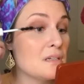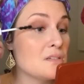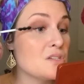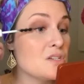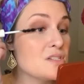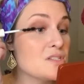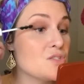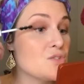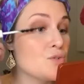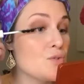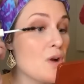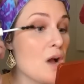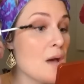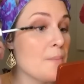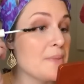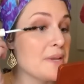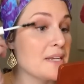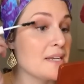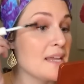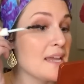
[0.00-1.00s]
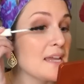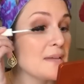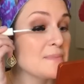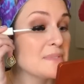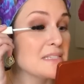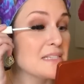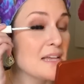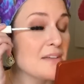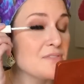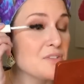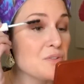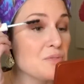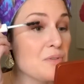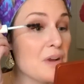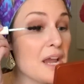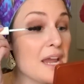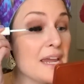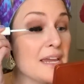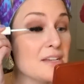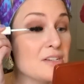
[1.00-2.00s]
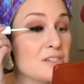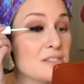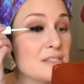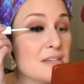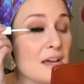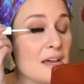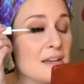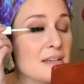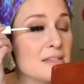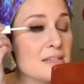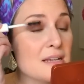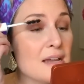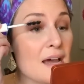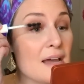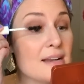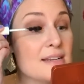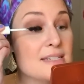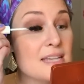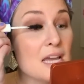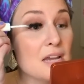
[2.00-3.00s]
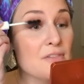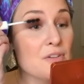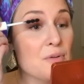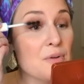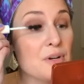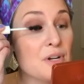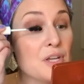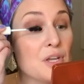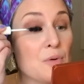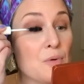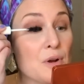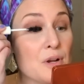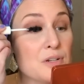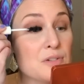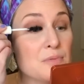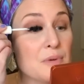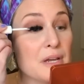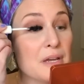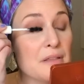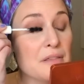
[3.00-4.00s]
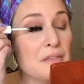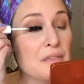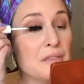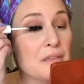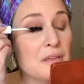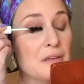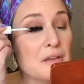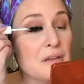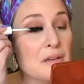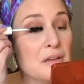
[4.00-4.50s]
Just dropping names left and right. Just gotta tell everyone who you worked with.